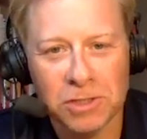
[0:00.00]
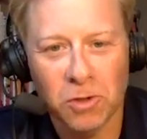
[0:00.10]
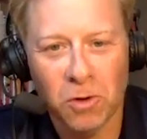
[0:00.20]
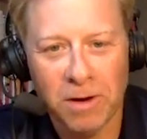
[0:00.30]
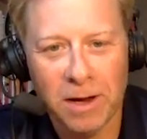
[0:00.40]

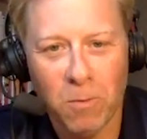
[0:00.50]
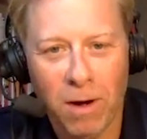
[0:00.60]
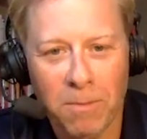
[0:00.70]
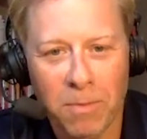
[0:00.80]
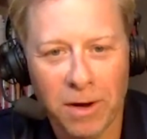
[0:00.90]
story at
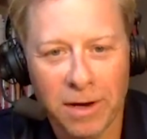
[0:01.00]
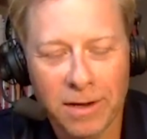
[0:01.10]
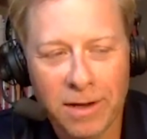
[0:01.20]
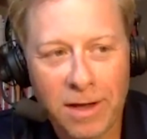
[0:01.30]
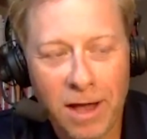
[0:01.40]
one point,
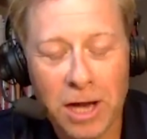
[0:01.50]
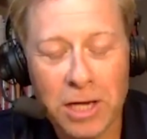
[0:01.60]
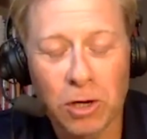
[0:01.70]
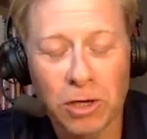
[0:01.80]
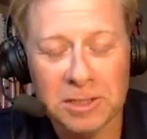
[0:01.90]
and
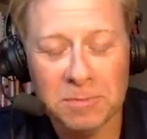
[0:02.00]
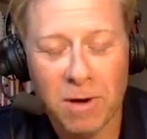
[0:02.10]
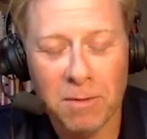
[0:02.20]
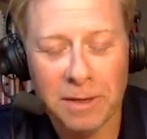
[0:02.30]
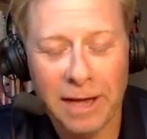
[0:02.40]
yours is
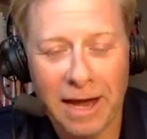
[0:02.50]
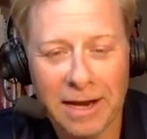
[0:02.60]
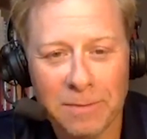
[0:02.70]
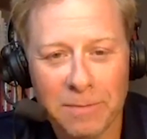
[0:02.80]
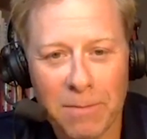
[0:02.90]
probably
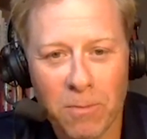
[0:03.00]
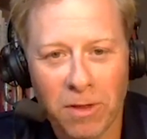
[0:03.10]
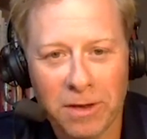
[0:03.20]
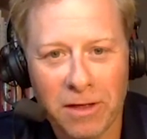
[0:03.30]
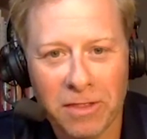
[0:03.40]
heightened by more
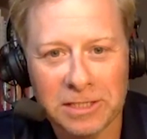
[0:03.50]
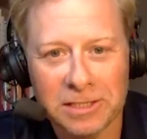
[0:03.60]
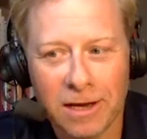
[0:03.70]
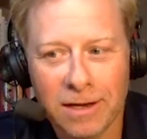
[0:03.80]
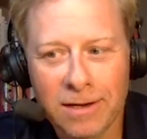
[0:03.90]
than others,
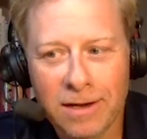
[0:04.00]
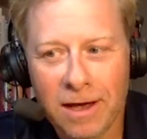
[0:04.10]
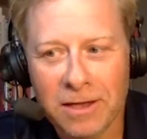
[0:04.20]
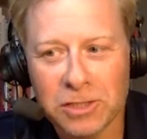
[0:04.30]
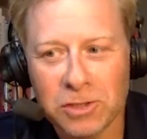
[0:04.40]
that
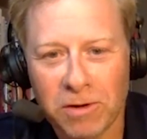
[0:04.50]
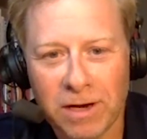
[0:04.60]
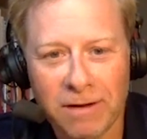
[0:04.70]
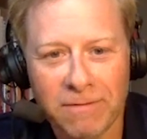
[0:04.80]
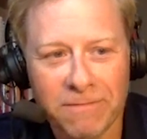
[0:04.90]
a
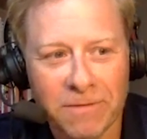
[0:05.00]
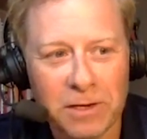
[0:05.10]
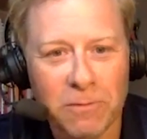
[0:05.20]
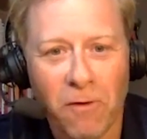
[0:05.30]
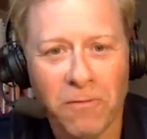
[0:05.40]
story of that
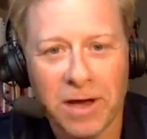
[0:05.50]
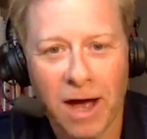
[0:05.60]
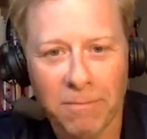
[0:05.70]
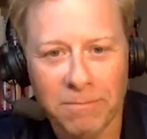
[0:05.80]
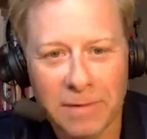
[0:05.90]
you've
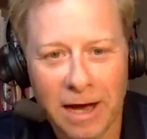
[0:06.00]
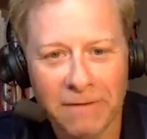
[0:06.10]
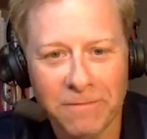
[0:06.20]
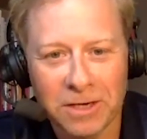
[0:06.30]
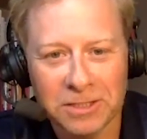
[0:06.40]
overcome
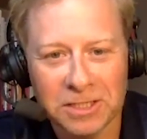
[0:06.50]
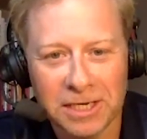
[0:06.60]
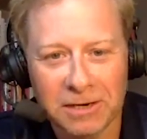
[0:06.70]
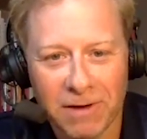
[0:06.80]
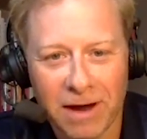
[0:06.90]

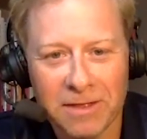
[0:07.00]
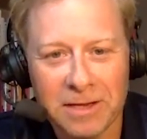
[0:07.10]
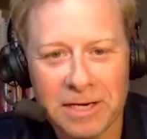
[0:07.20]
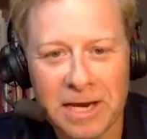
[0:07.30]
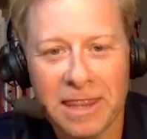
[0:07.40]
adversity, right?
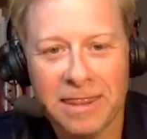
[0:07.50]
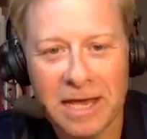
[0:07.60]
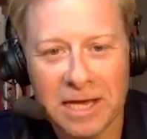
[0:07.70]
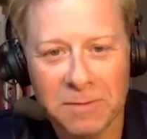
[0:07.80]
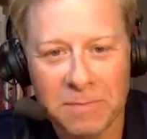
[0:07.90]
That you didn't
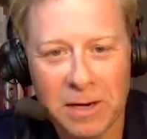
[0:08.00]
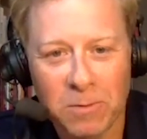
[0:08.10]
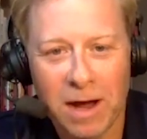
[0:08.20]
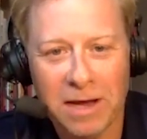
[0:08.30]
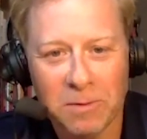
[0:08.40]
think you'd be
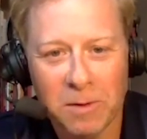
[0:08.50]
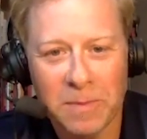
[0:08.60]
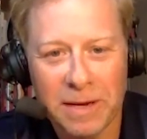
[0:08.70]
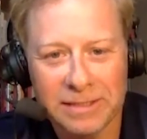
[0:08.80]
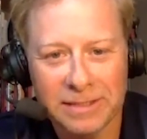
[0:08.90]
where you would
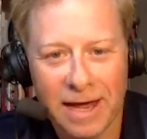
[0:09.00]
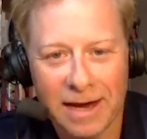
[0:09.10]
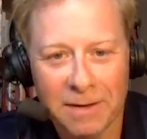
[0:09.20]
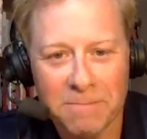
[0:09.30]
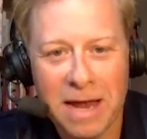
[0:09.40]
be
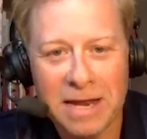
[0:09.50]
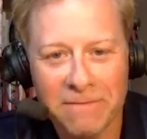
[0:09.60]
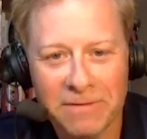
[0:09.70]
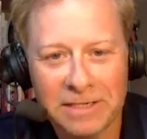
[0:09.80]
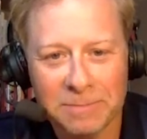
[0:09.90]
today. Many
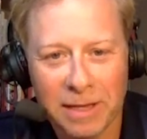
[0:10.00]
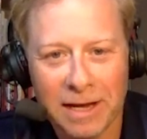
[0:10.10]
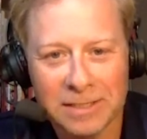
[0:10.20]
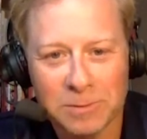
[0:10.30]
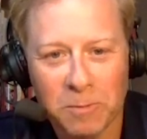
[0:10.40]
of these
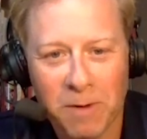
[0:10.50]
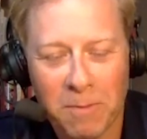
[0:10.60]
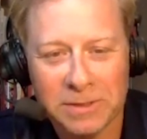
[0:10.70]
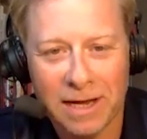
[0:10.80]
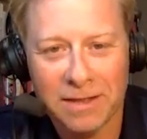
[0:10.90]
players who
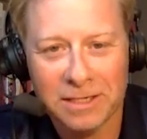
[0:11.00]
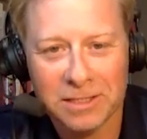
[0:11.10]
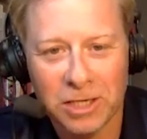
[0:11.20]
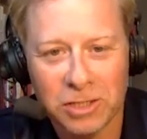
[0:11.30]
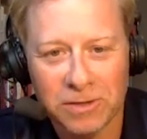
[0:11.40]
represent this
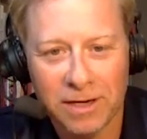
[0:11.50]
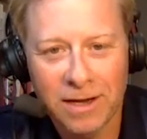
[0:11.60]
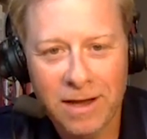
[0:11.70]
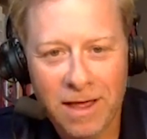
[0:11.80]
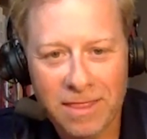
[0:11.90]
country
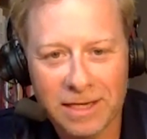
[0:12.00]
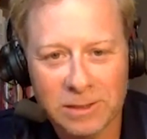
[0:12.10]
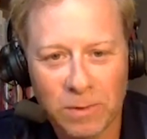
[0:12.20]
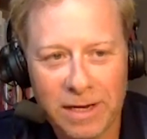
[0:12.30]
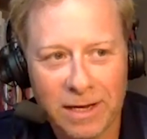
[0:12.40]

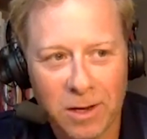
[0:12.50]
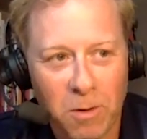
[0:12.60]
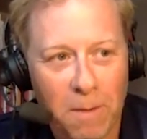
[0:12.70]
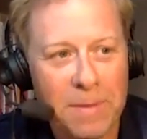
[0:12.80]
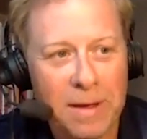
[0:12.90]
this week,
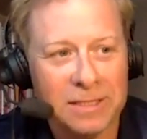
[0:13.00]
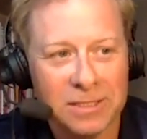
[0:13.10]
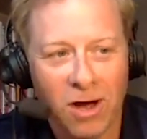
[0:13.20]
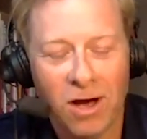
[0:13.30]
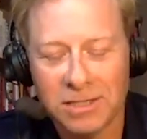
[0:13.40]
who are big
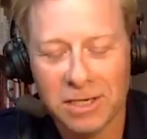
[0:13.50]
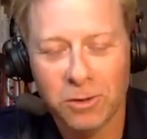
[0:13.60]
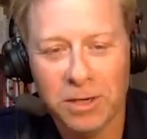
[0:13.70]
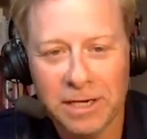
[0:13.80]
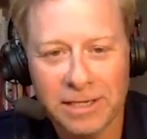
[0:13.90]
stars,
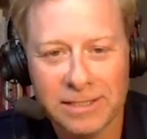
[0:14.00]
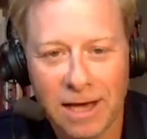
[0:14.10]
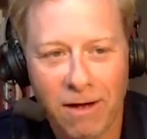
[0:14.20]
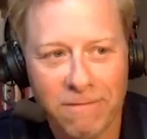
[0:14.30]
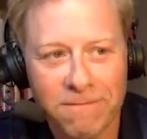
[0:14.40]
including
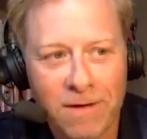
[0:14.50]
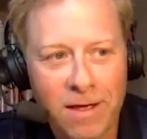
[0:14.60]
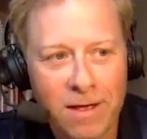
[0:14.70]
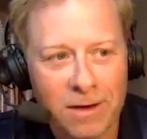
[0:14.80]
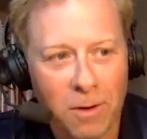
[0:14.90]
yourself,
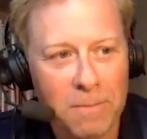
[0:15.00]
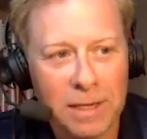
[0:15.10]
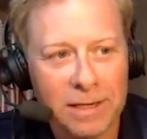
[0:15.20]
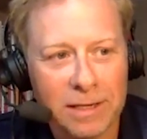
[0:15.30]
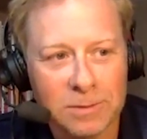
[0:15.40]
you know,
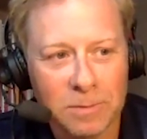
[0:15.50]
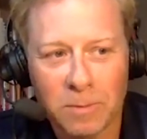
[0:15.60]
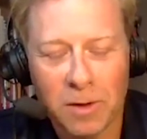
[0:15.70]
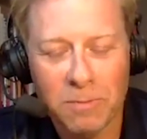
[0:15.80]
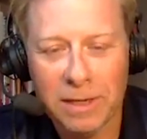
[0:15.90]
millions
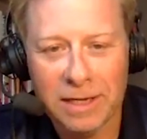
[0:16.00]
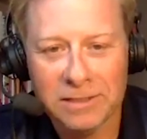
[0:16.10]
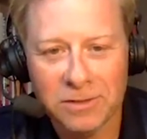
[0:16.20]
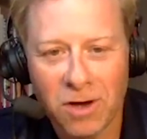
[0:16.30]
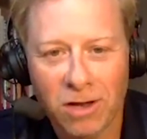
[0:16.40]

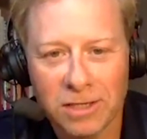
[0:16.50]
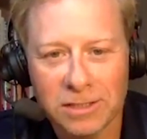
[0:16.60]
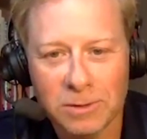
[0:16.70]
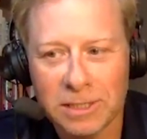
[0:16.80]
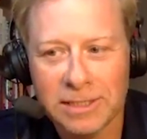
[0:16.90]
of dollars.
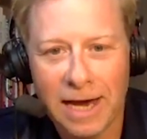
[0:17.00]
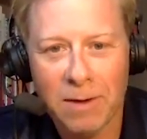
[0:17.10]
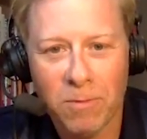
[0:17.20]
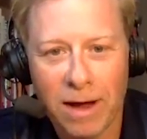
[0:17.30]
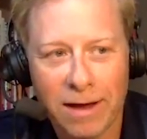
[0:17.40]
There was a
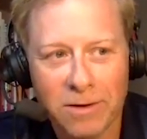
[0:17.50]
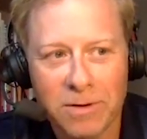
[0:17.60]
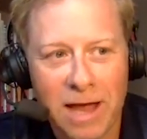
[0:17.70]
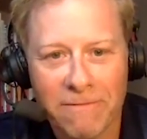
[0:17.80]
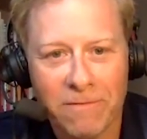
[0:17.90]
time where you
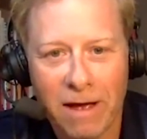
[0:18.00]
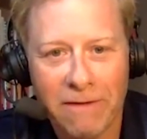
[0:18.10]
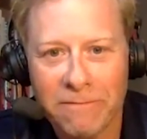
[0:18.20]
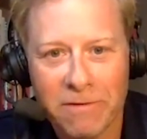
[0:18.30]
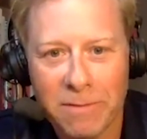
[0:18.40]
never,
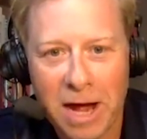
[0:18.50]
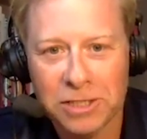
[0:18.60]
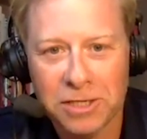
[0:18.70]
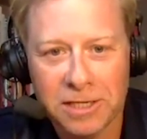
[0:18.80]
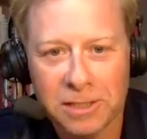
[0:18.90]
ever
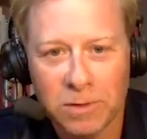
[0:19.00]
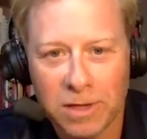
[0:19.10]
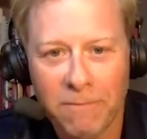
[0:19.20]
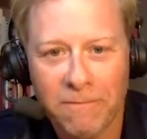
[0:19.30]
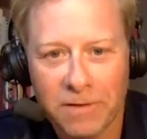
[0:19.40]
imagined this would
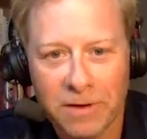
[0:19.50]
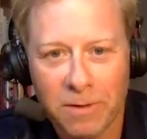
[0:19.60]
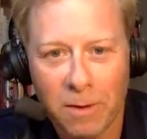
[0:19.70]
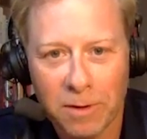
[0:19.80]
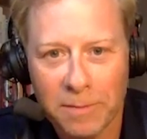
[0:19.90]
come for
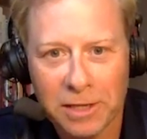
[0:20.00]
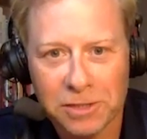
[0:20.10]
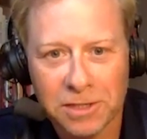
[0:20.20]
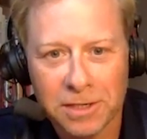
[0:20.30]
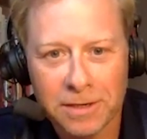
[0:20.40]
you, I would imagine.